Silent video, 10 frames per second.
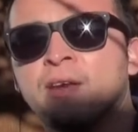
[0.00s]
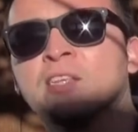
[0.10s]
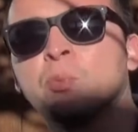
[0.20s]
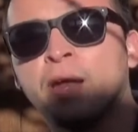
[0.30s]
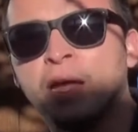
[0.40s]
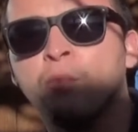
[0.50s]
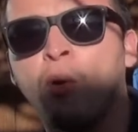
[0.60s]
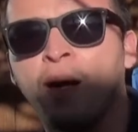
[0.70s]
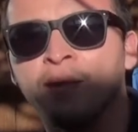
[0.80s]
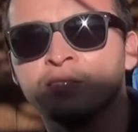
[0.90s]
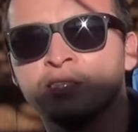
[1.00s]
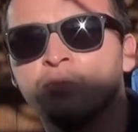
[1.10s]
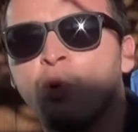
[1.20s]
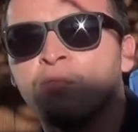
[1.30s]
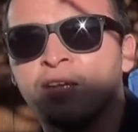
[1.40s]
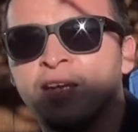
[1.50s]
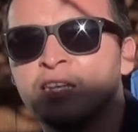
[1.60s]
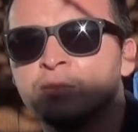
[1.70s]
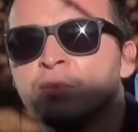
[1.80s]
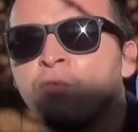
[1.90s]
That's what an MOI is. It's more of a
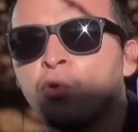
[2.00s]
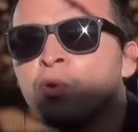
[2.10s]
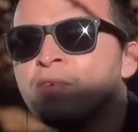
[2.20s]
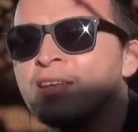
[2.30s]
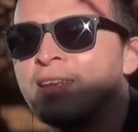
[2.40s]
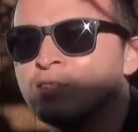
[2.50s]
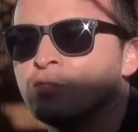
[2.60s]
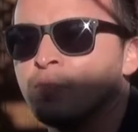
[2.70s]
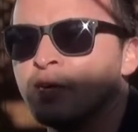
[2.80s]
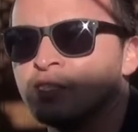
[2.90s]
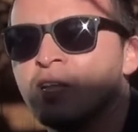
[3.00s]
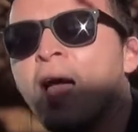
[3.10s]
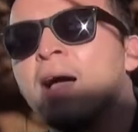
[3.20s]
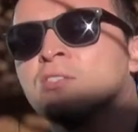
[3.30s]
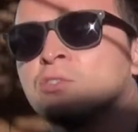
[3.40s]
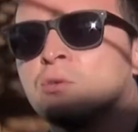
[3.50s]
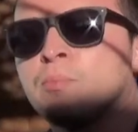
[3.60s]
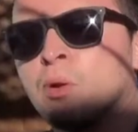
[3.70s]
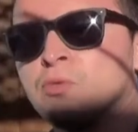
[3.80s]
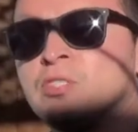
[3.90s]
hint before you even get to the patient as you're
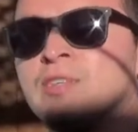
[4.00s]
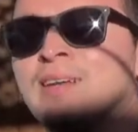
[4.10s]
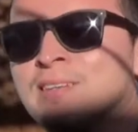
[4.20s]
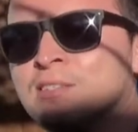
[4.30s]
approaching the